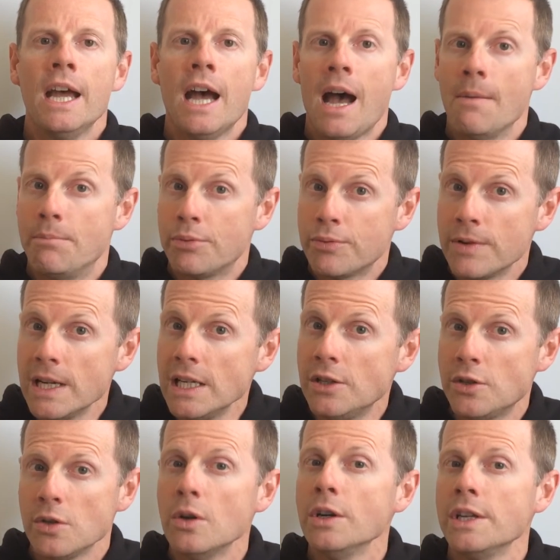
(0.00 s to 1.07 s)
I'm pretty
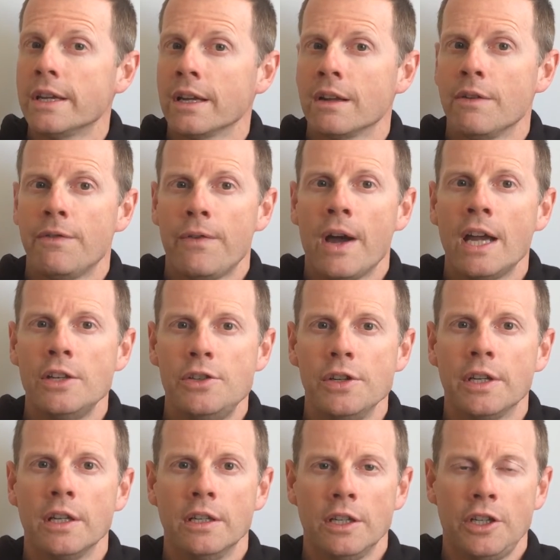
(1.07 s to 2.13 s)
sure you're going to find you
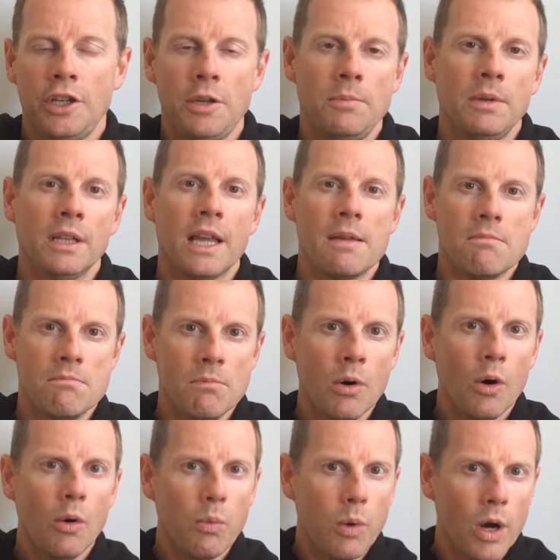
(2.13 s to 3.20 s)
can accumulate
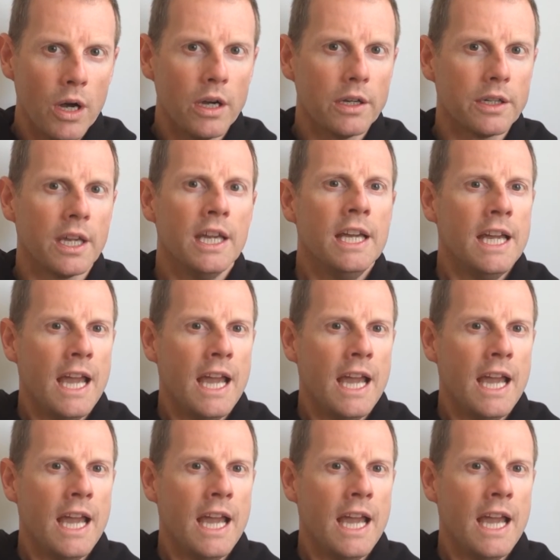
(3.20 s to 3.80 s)
more work